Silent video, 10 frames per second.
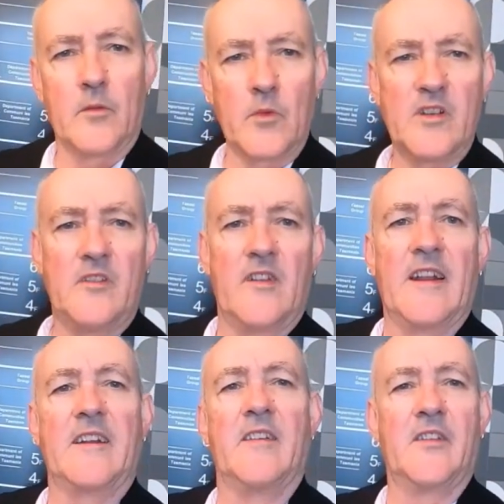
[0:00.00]
Richard
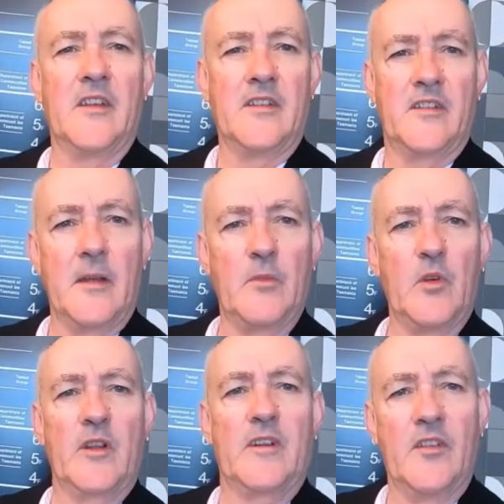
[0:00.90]
Flanagan sees some
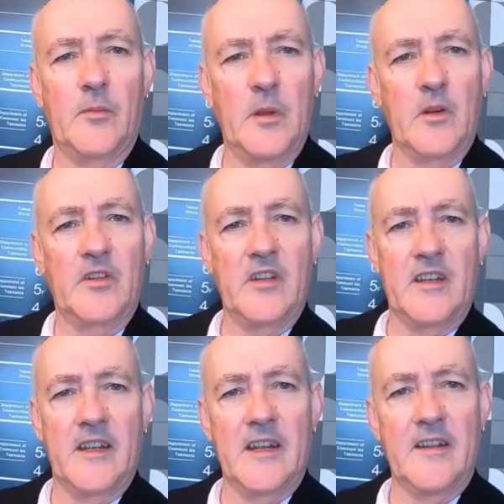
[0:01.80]
sort of
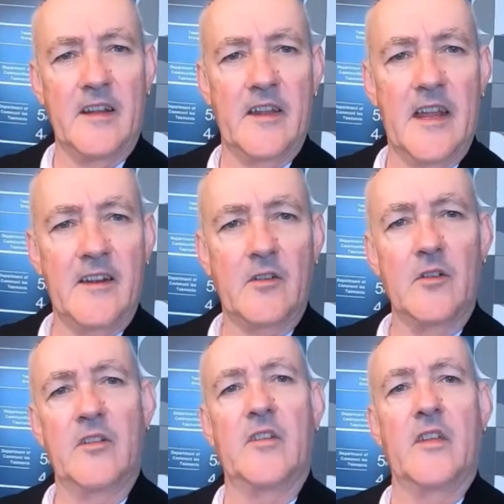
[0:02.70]
conspiracy in that the
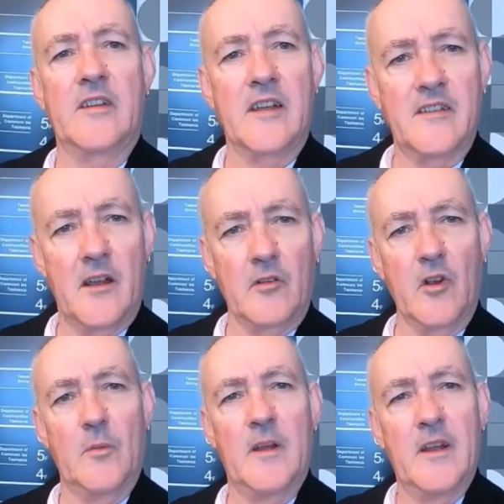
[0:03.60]
headquarters of the Tassal Group